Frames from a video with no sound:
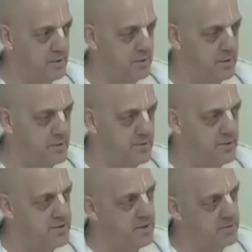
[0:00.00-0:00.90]

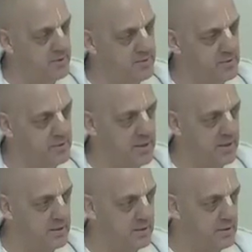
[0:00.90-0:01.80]
That's how we have to look
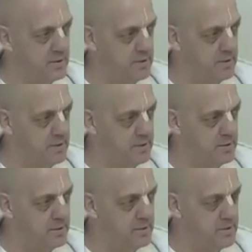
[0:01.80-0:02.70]
at it.
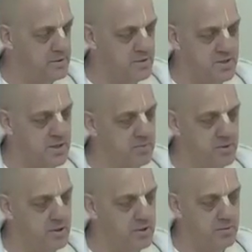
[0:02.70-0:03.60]
It's the same in
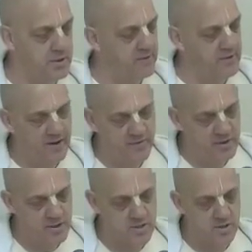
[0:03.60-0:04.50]
the home. Like, if you have
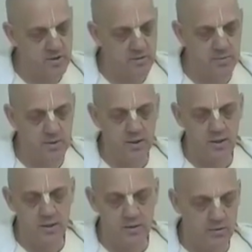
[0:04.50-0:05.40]
deities in the home,
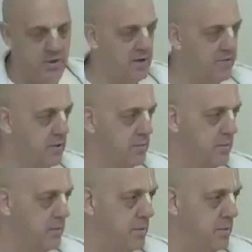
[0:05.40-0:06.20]
look after them.